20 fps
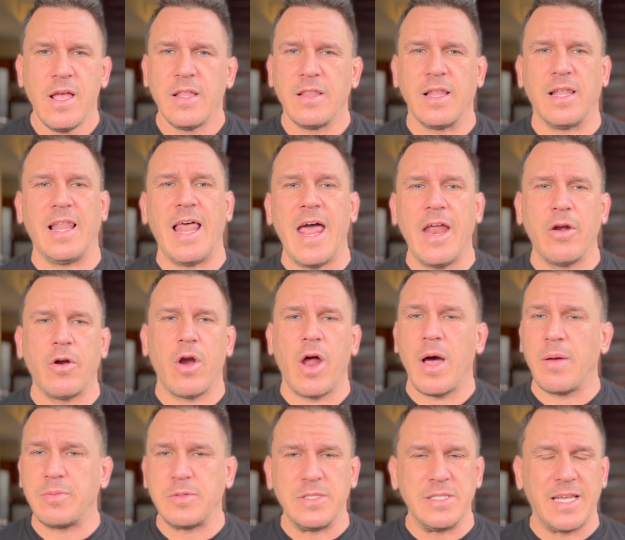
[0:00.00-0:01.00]
The latter
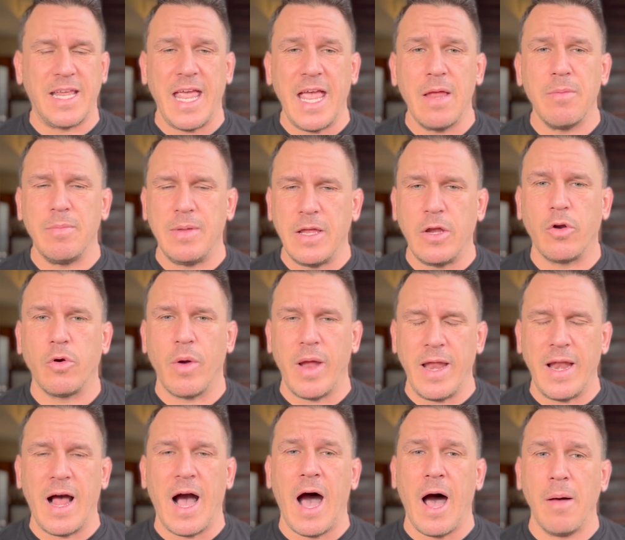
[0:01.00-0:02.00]
options can be
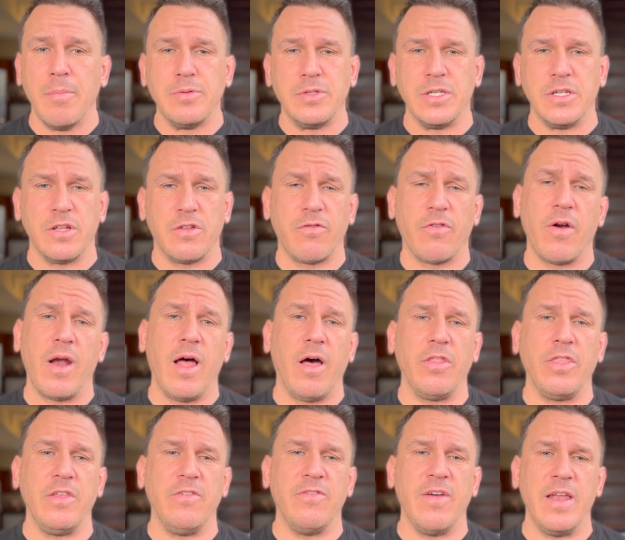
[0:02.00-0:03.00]
great options for
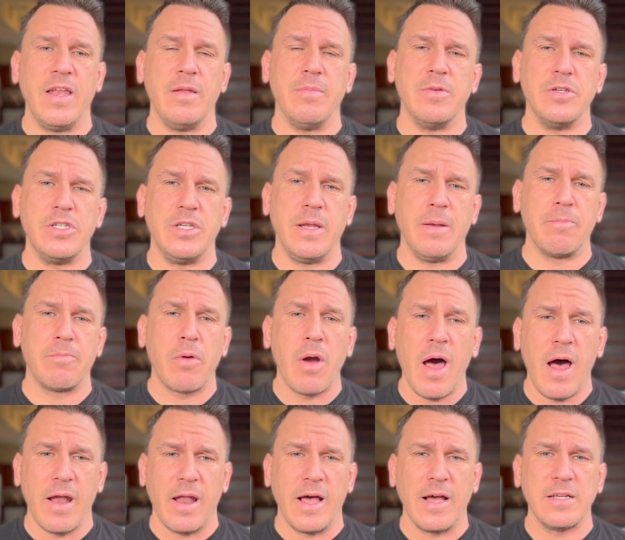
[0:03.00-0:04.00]
healthy vending machine
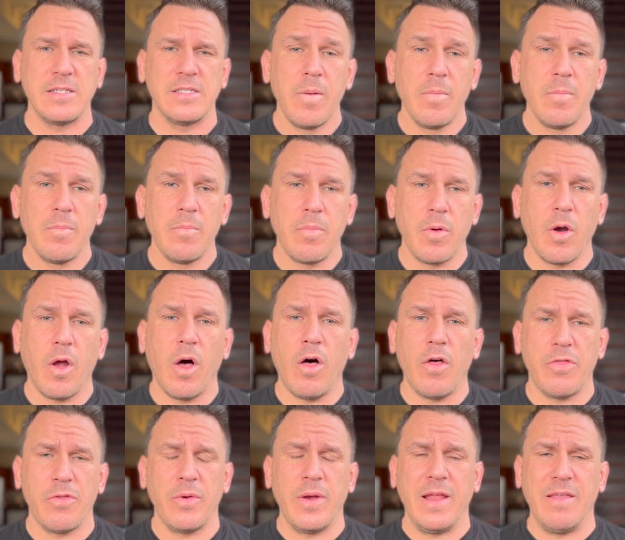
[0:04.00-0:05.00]
products, but all
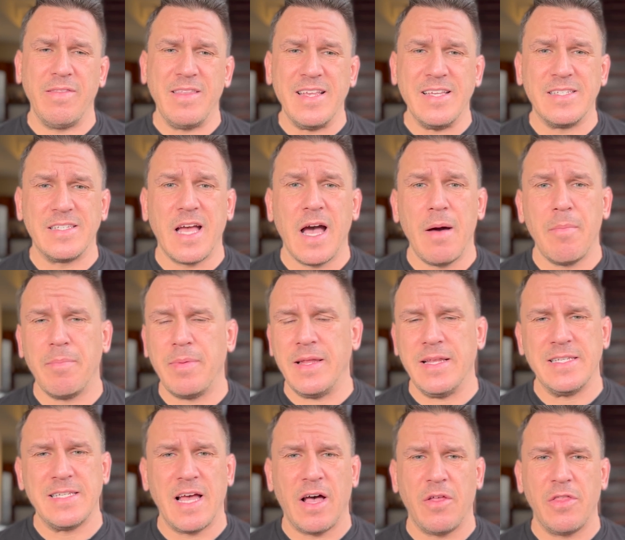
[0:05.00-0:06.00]
three of these
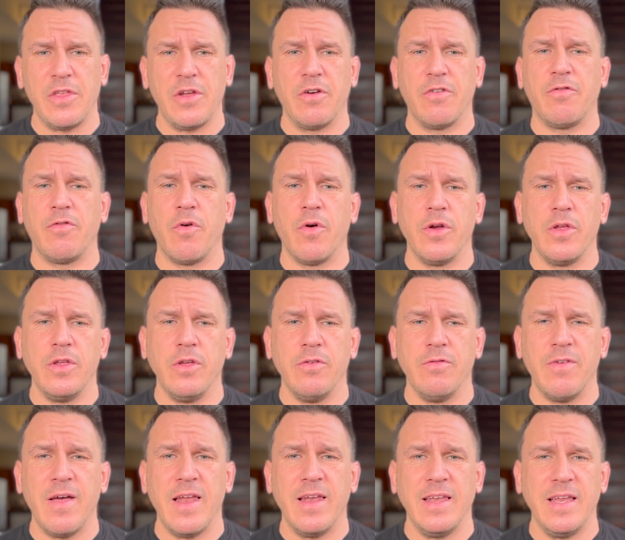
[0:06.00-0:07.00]
companies, Healthier For You
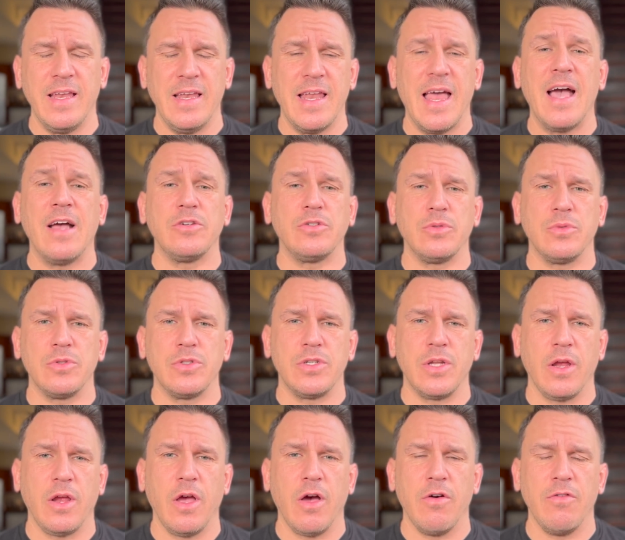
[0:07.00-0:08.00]
Vending, Naturals
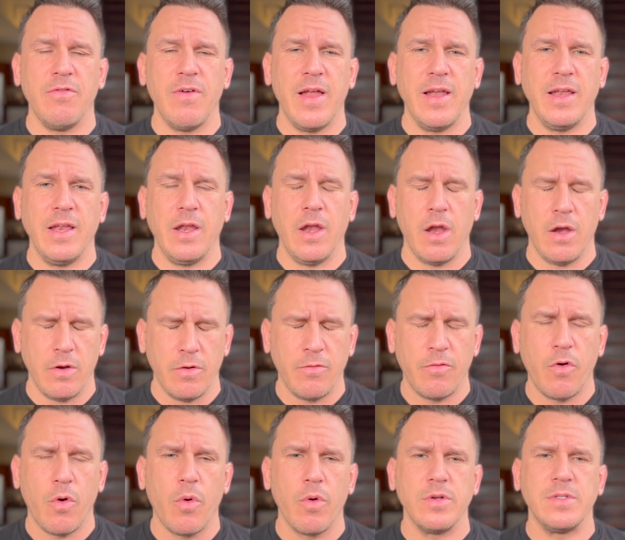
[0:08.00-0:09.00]
To Go Vending, and
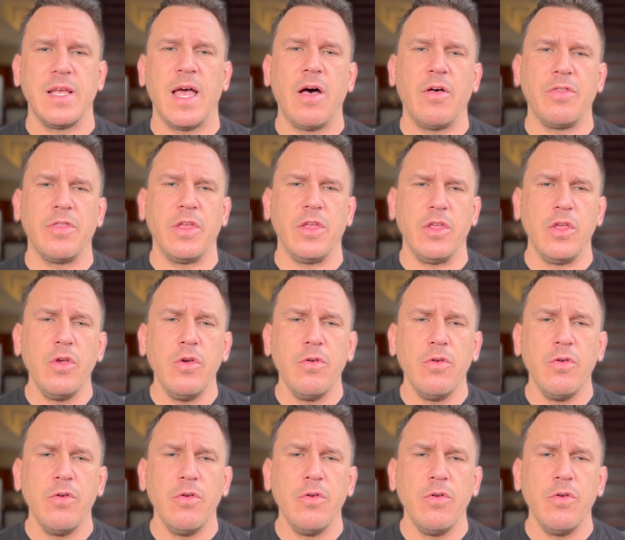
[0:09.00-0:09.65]
of course Healthy You